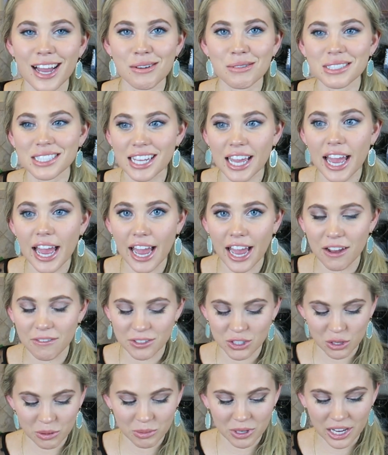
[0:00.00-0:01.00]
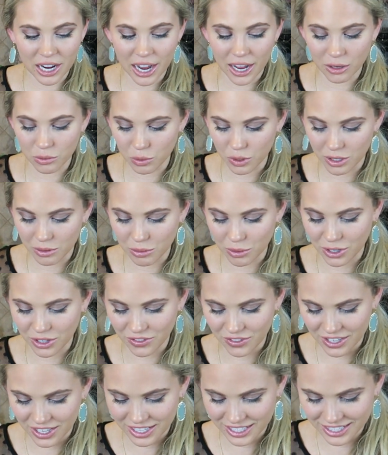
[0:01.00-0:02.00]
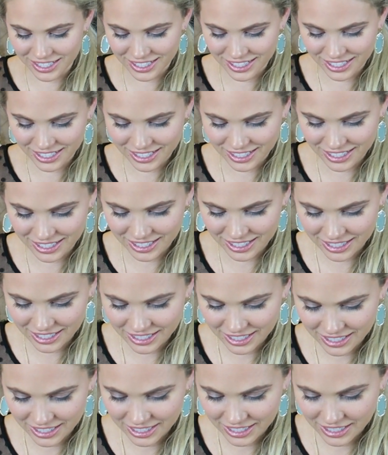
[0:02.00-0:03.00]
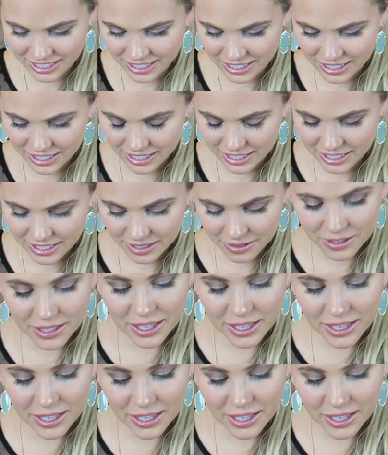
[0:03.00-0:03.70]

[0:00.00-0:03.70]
That was a half, so I'm gonna add one more of these. Are you sure?